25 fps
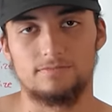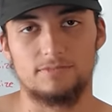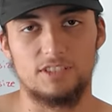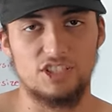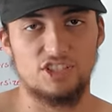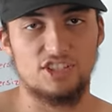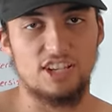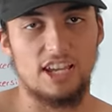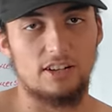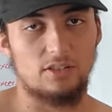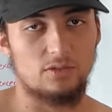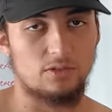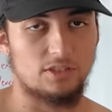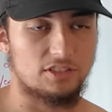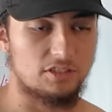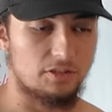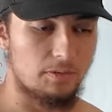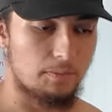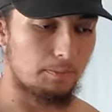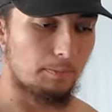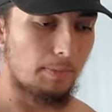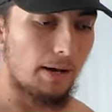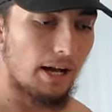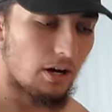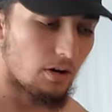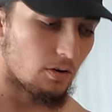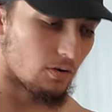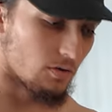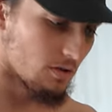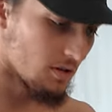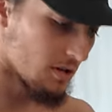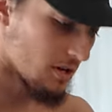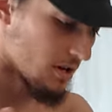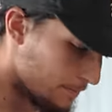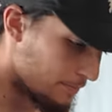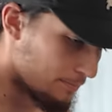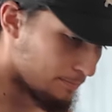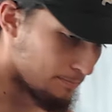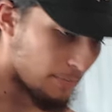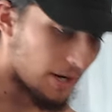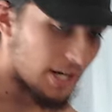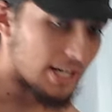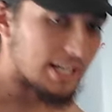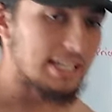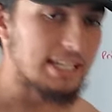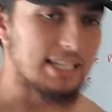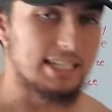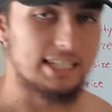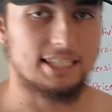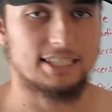This channel is about
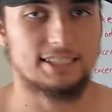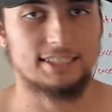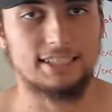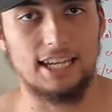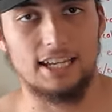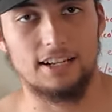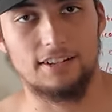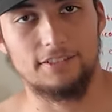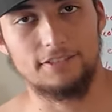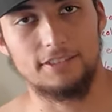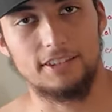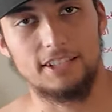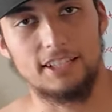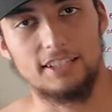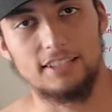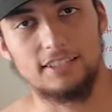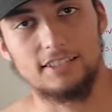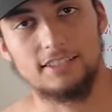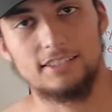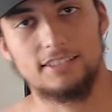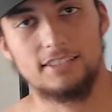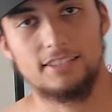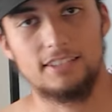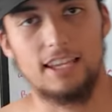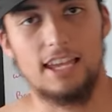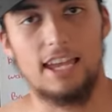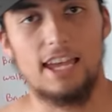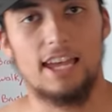money side of things.